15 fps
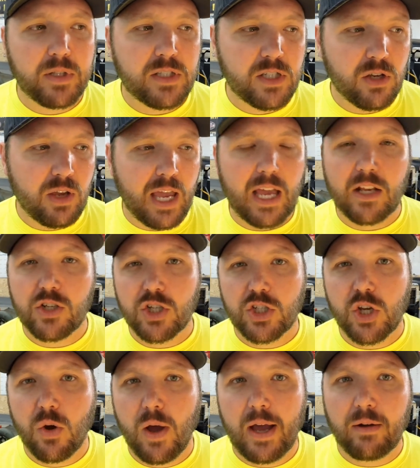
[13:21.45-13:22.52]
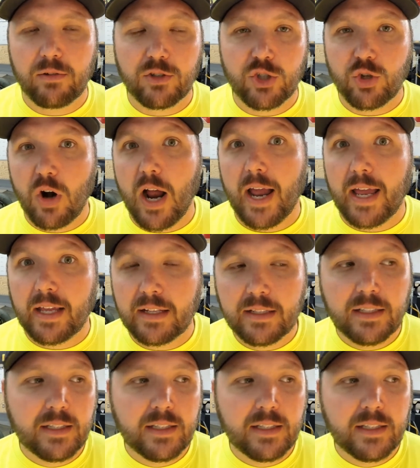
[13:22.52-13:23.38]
it's you can't just go out and try it.